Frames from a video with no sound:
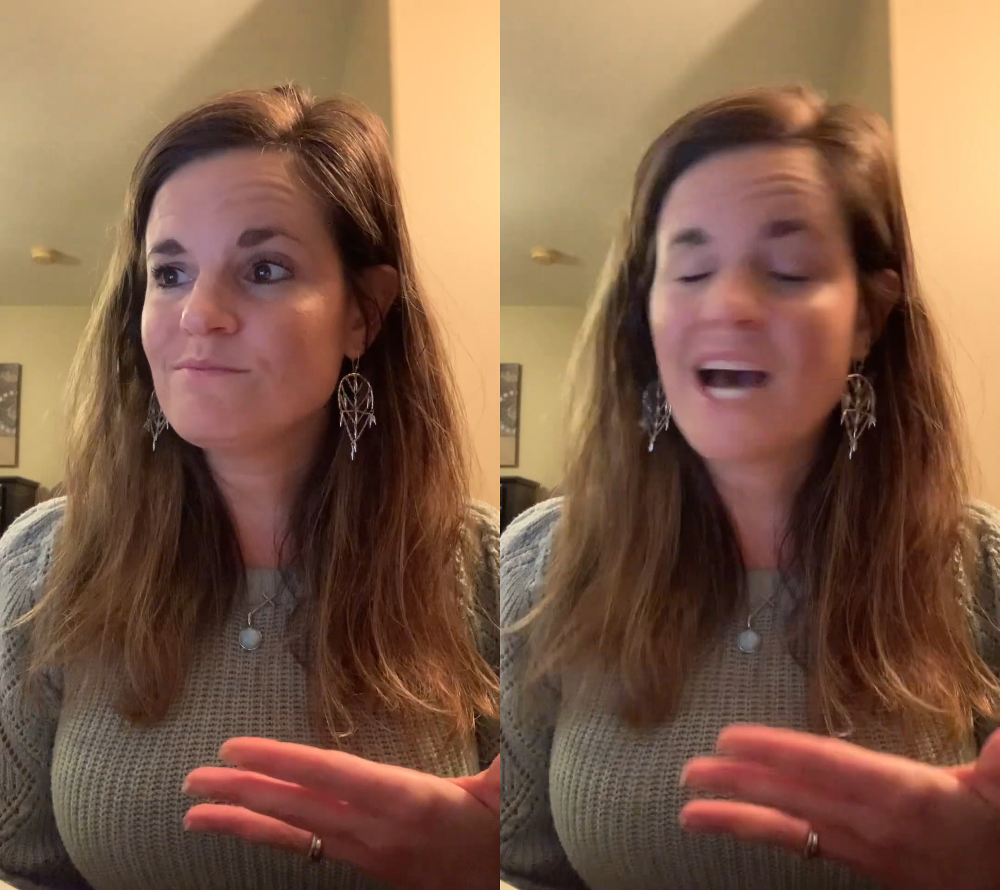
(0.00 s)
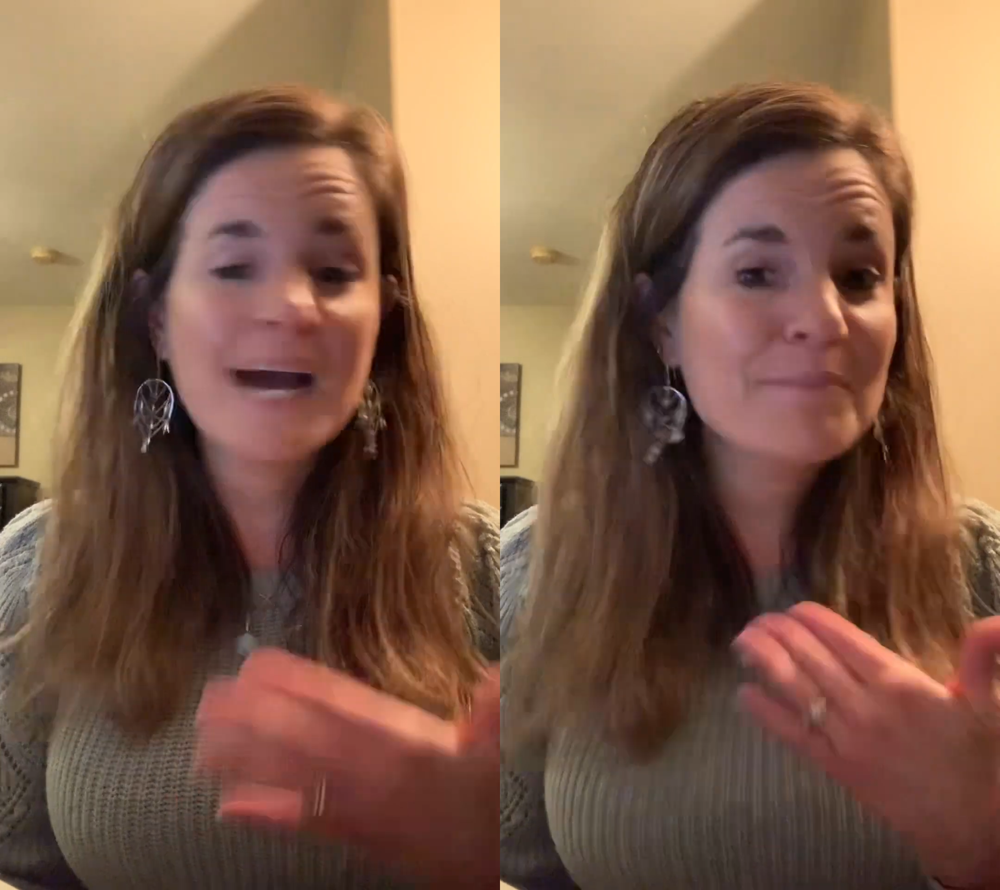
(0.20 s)

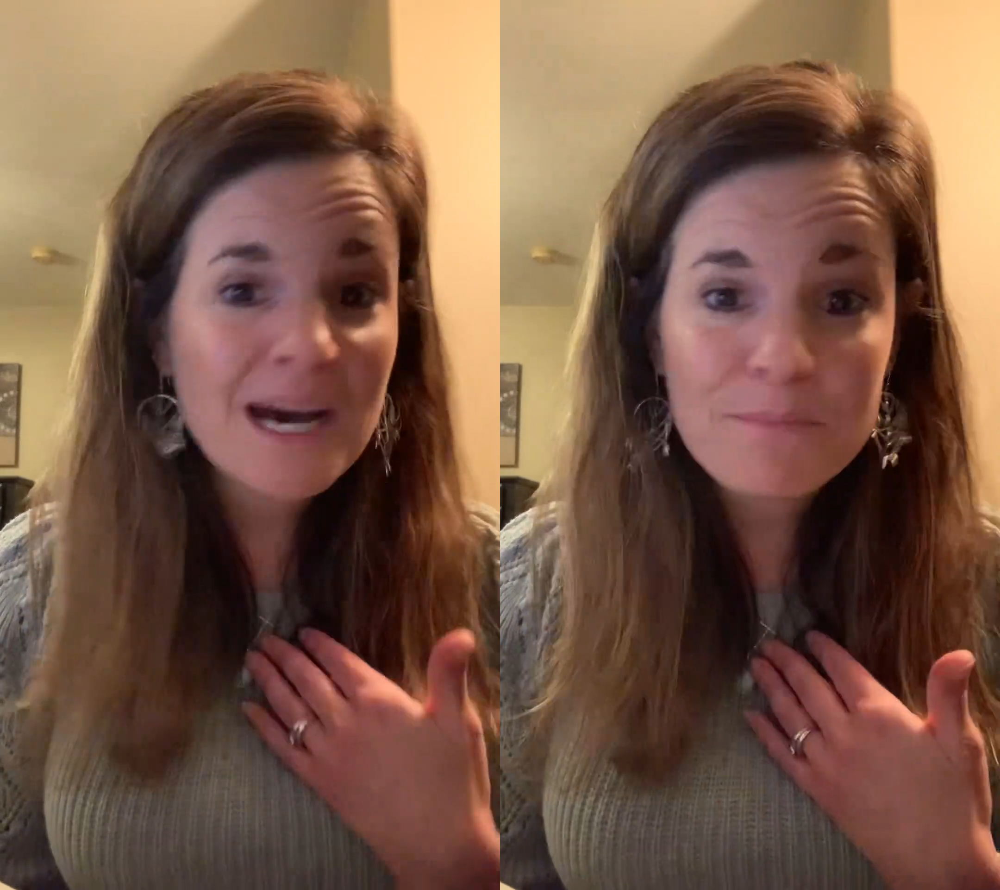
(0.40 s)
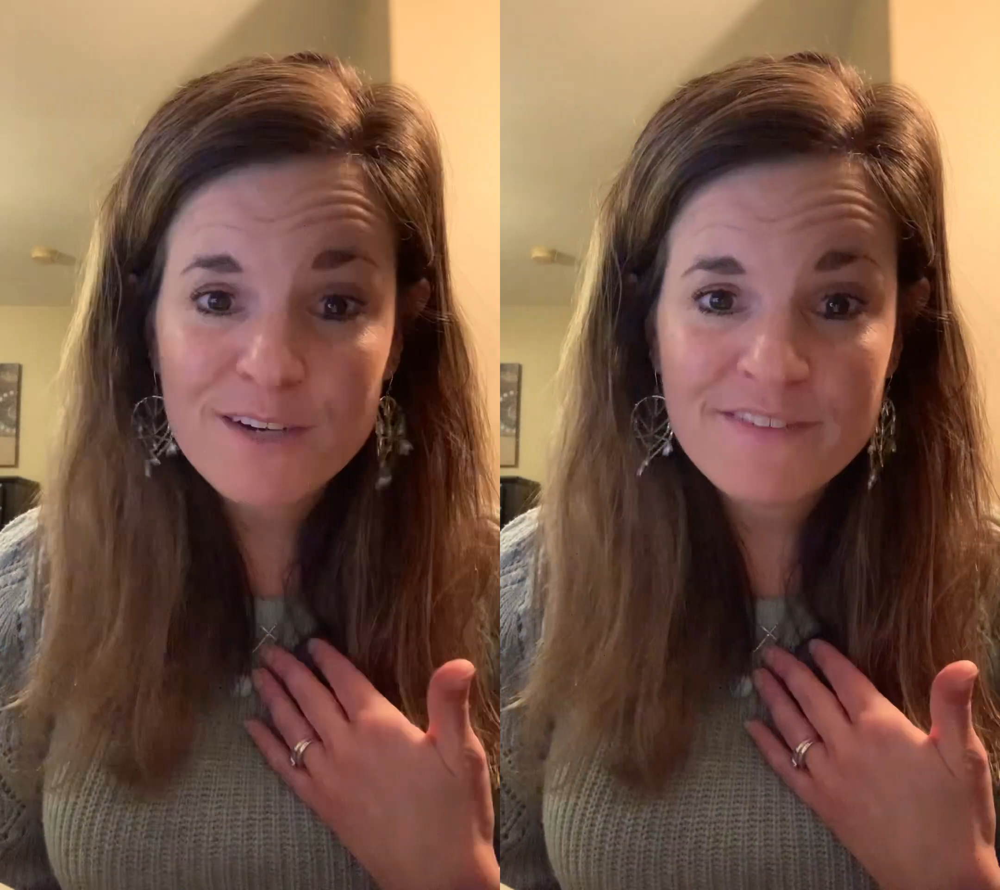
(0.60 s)
I'm
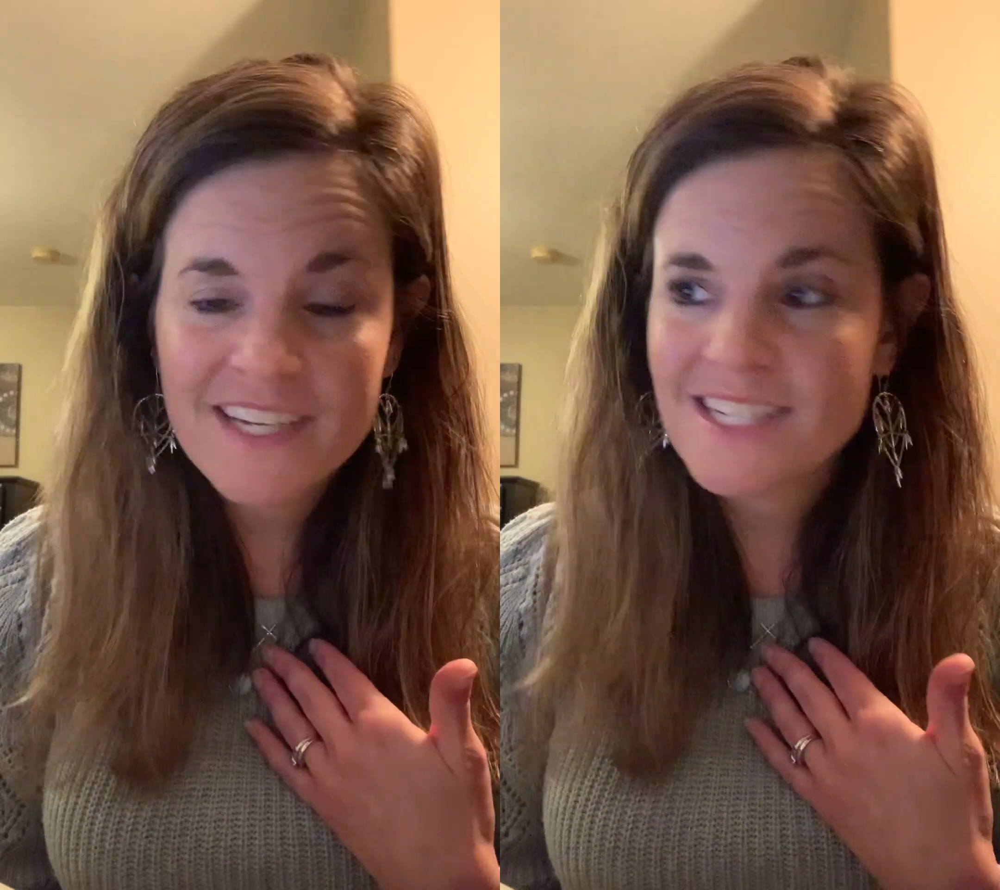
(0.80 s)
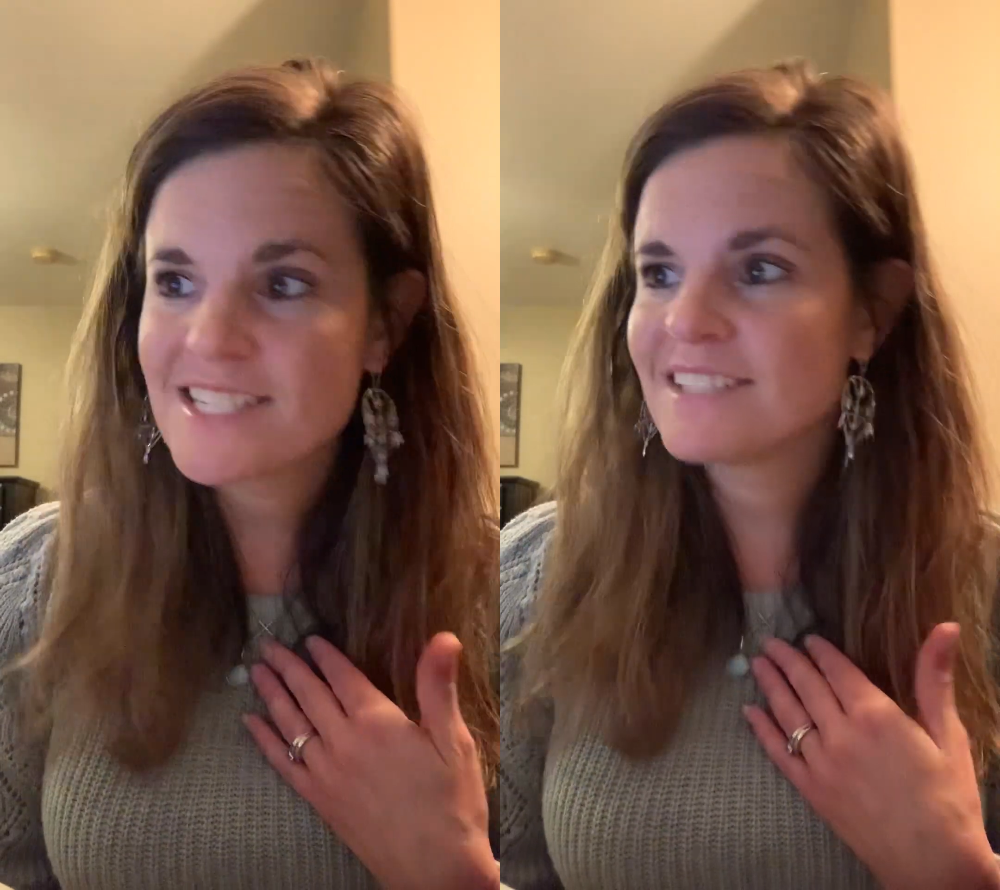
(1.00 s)
not
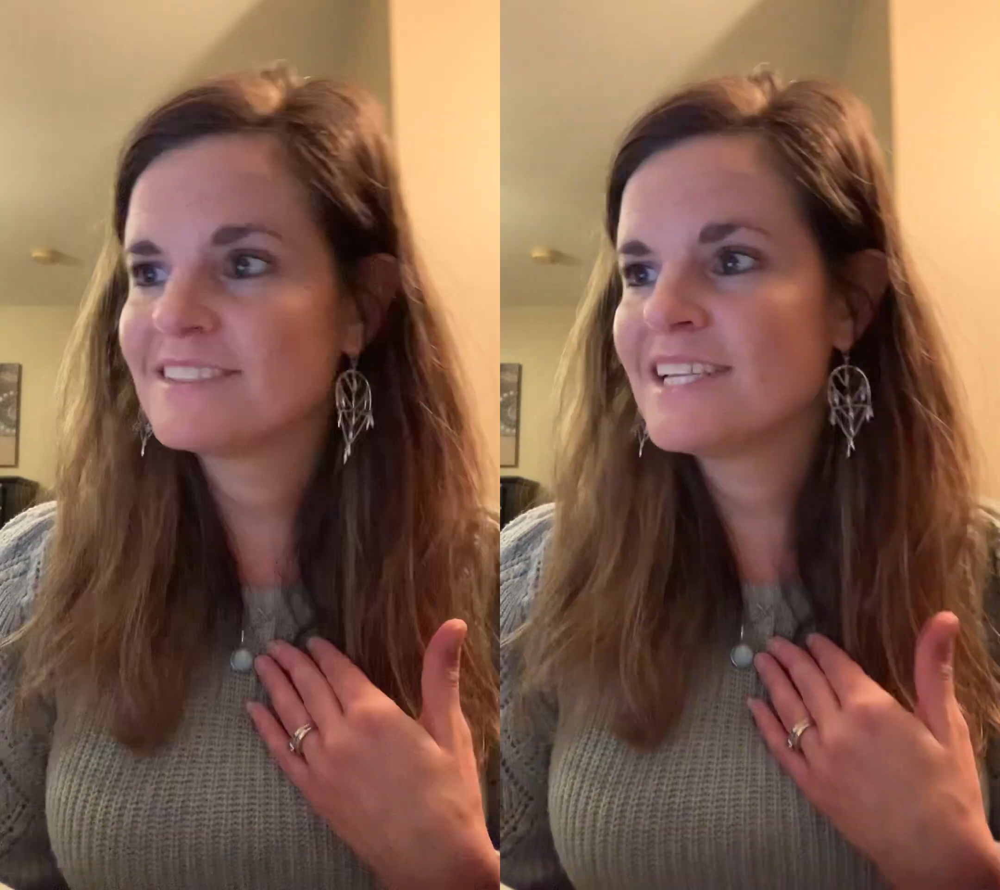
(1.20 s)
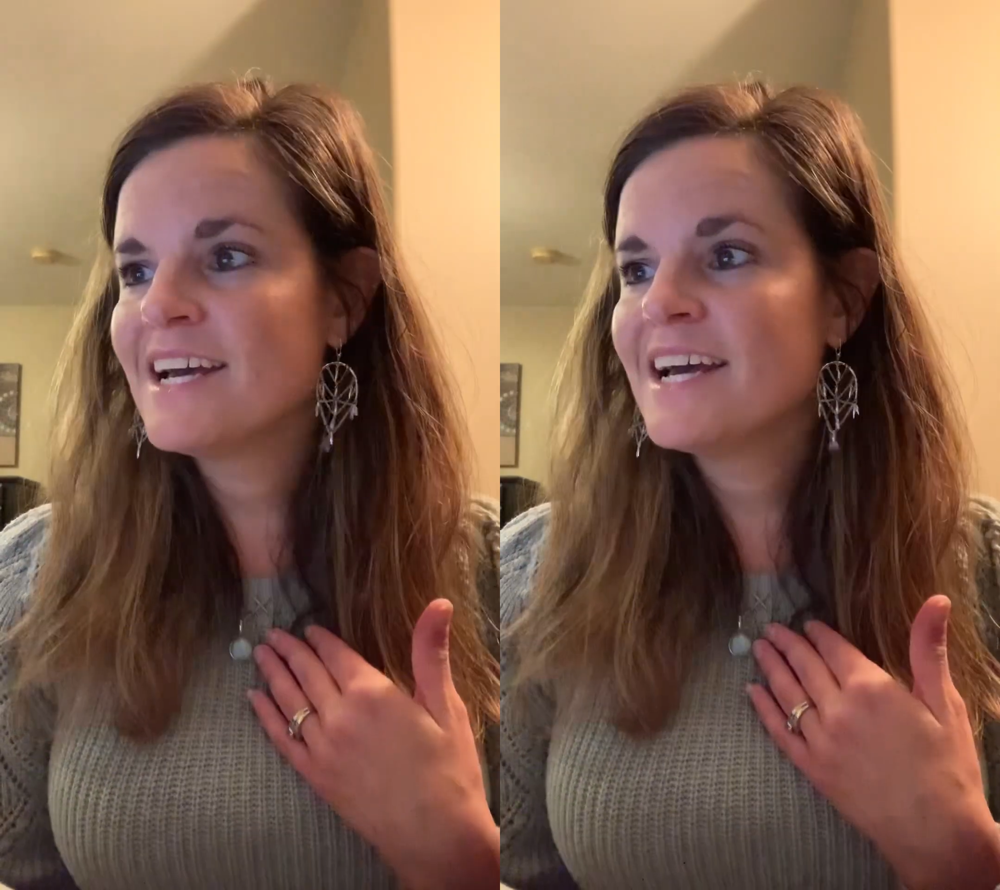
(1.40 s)
perfect.
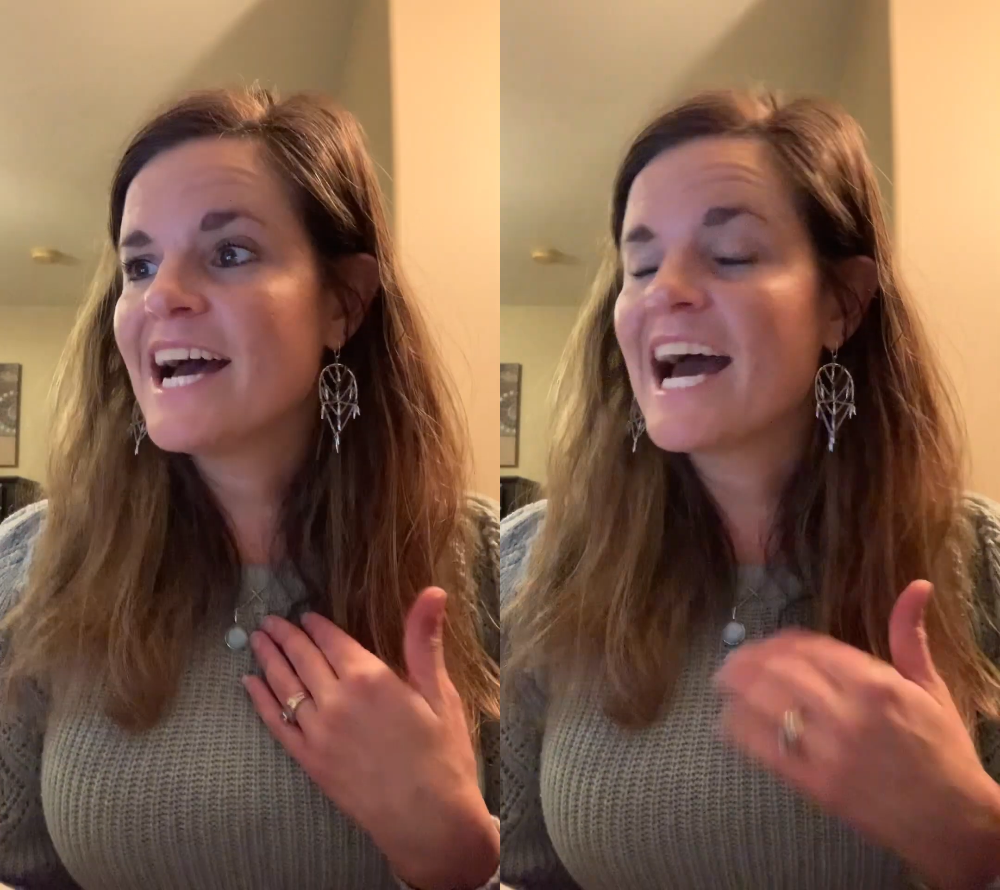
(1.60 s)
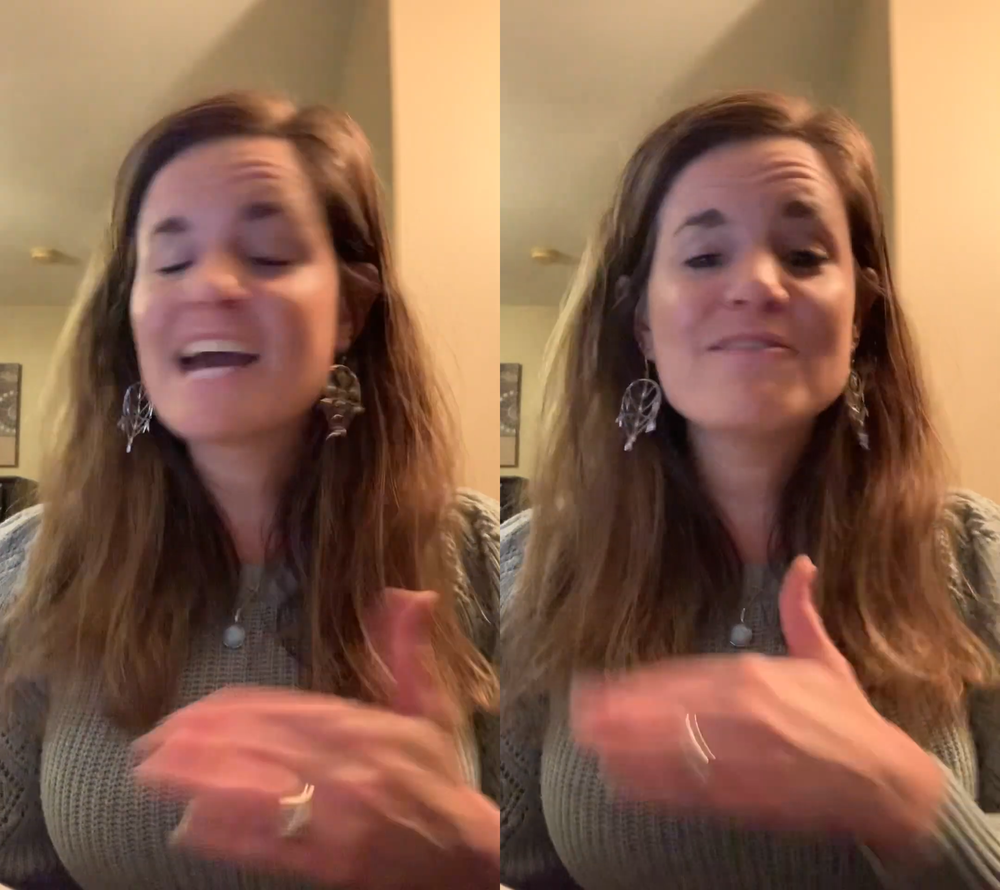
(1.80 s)

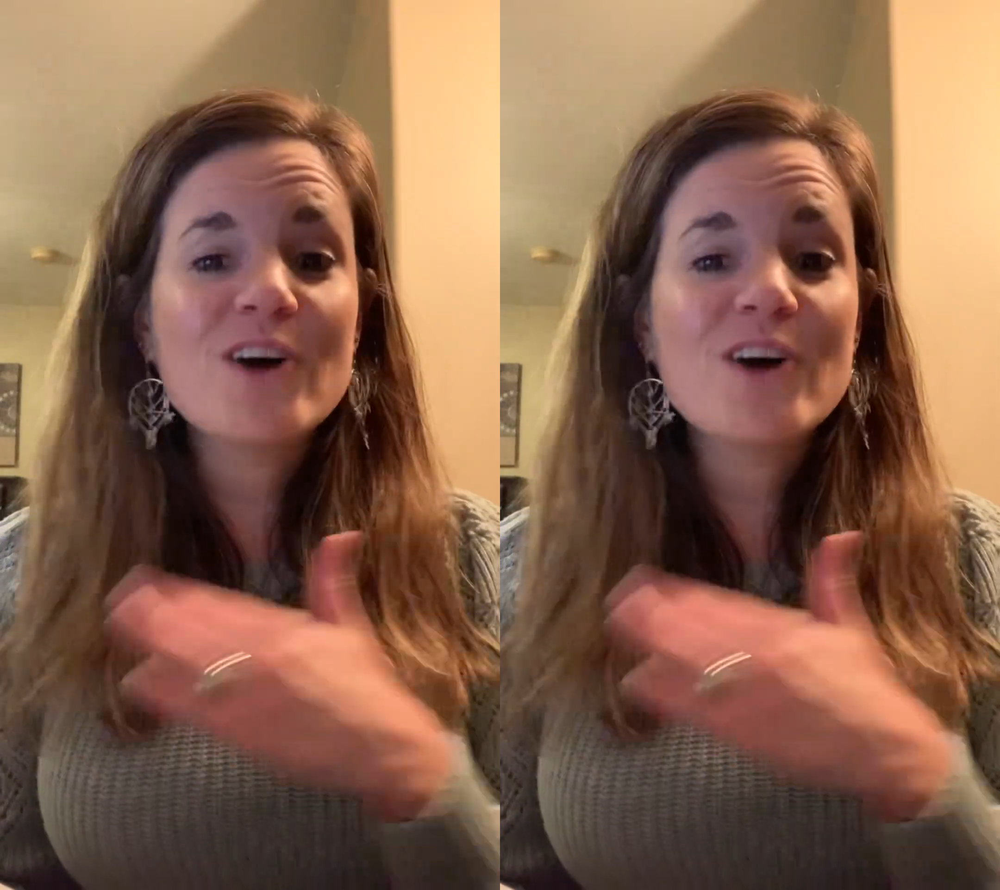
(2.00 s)
I have